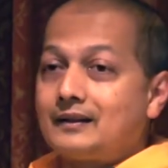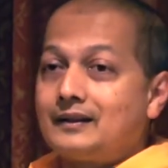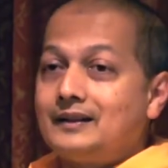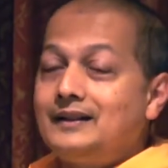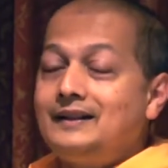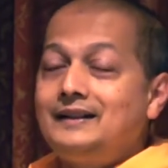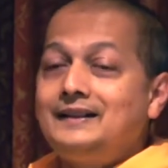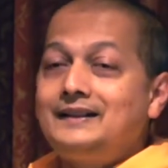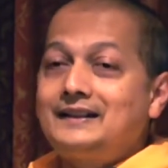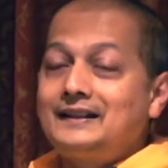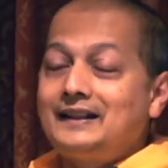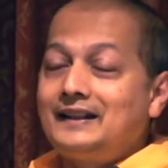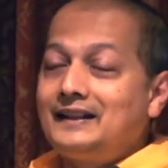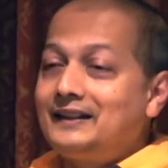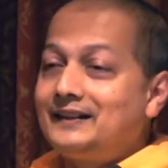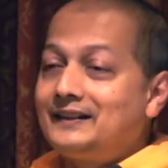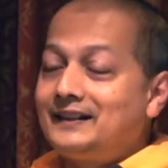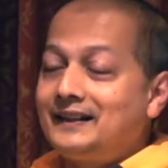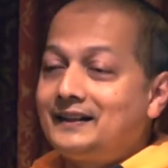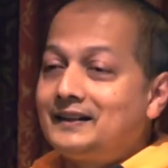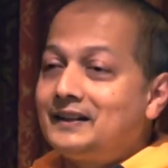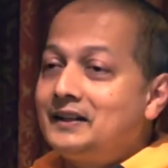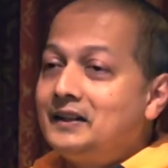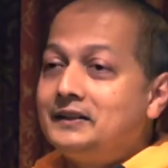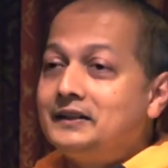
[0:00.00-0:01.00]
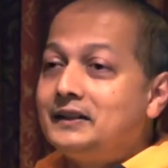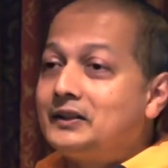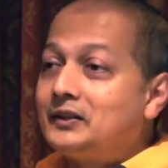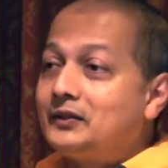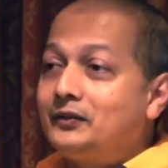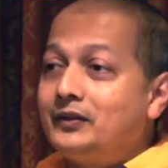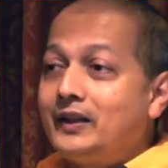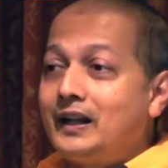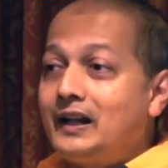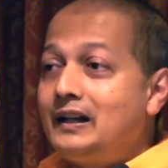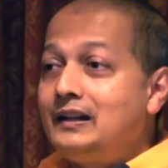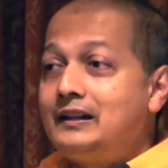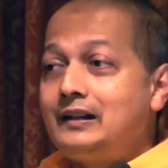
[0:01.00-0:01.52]
He says that there's
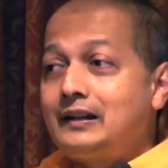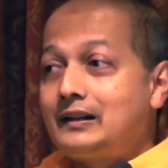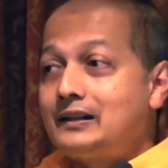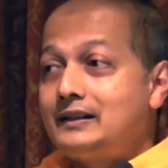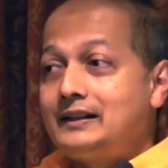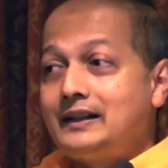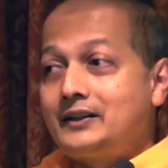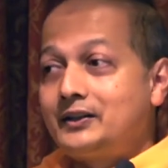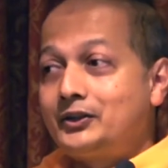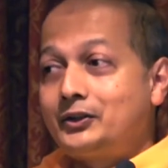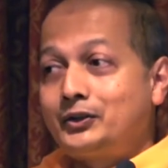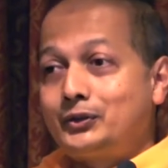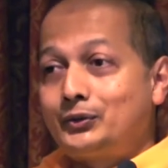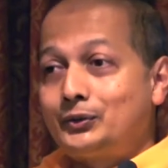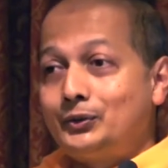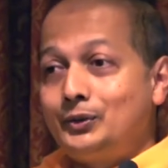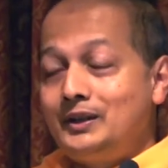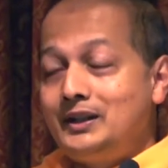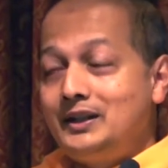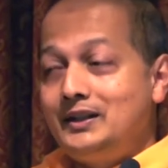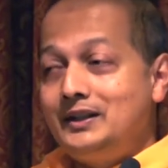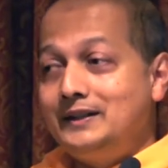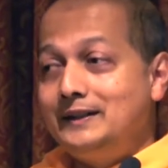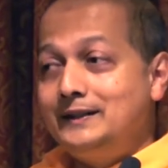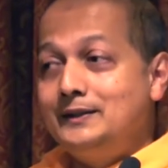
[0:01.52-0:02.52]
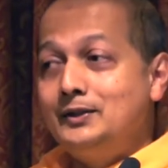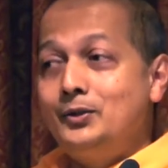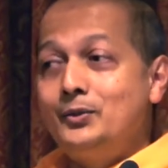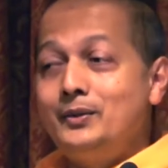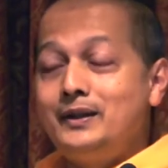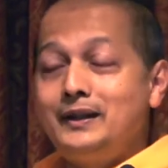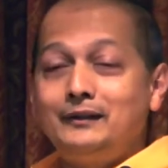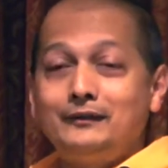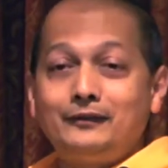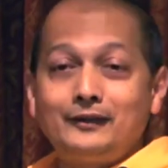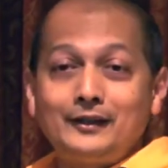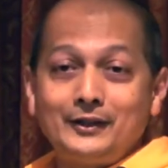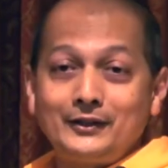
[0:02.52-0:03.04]
very little that's truly new
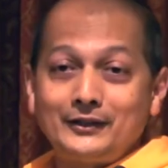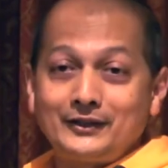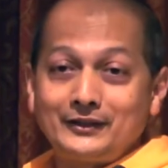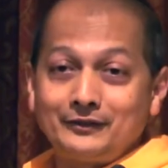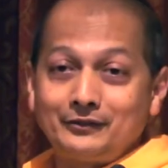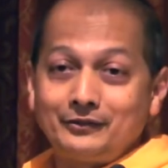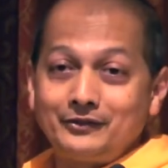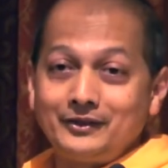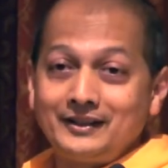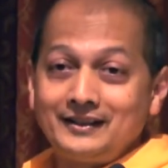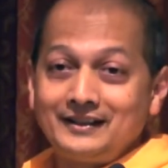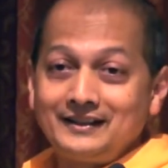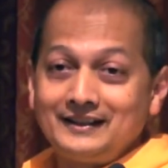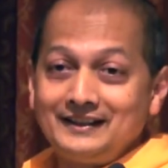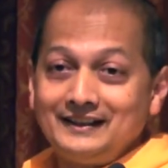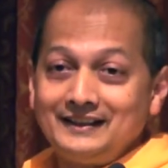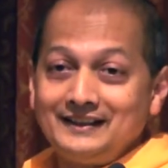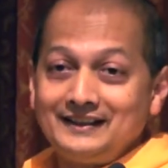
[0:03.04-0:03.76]
in philosophy.